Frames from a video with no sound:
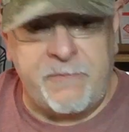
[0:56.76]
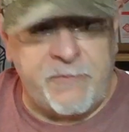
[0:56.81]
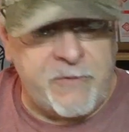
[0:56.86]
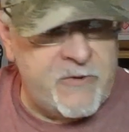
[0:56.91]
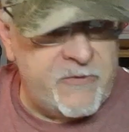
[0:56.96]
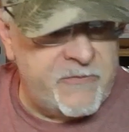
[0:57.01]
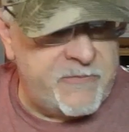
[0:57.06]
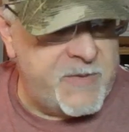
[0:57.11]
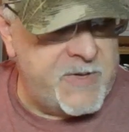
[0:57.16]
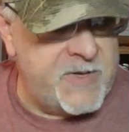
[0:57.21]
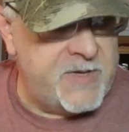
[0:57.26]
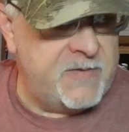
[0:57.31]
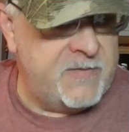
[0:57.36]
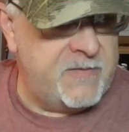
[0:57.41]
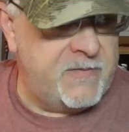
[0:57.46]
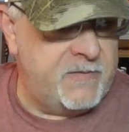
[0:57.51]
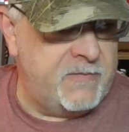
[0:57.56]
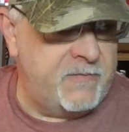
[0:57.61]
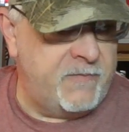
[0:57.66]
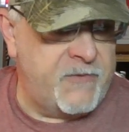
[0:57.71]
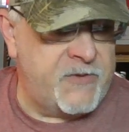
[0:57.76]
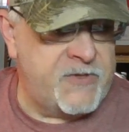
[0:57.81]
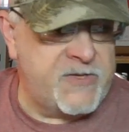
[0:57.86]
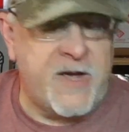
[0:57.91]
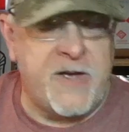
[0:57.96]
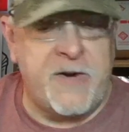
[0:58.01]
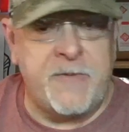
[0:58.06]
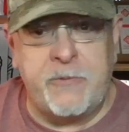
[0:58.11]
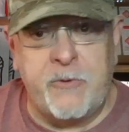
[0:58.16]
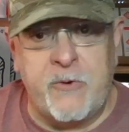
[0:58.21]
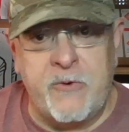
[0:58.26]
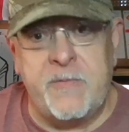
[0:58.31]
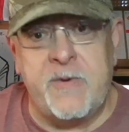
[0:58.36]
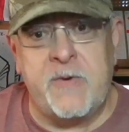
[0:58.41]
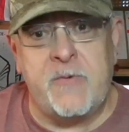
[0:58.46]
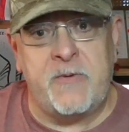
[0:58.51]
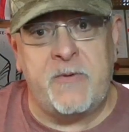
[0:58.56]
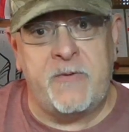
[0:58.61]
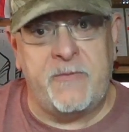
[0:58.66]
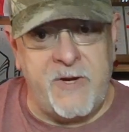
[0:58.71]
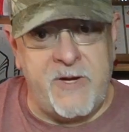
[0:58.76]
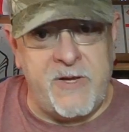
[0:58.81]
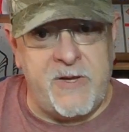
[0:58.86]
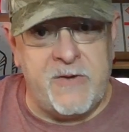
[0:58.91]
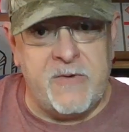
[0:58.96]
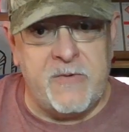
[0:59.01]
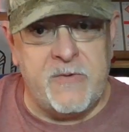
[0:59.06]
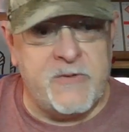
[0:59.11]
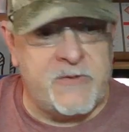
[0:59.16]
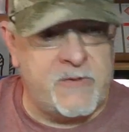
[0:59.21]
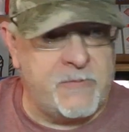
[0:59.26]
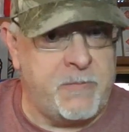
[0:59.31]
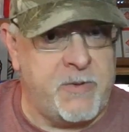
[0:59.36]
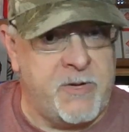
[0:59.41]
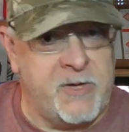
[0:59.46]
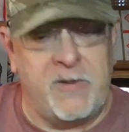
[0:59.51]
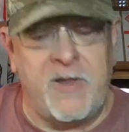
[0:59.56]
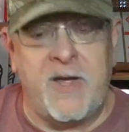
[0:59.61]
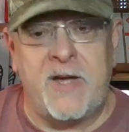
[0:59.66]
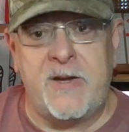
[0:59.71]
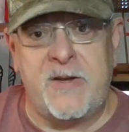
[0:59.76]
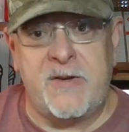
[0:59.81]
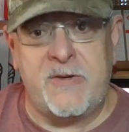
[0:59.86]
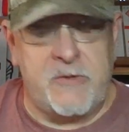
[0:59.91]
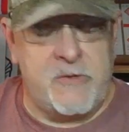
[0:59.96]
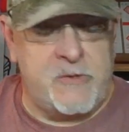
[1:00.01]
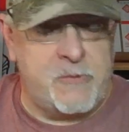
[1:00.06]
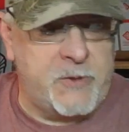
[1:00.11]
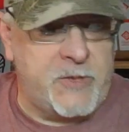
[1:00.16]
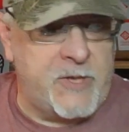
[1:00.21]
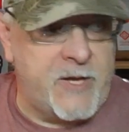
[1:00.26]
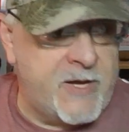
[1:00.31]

improvement, sound improvement with videos. Been a lot of issues with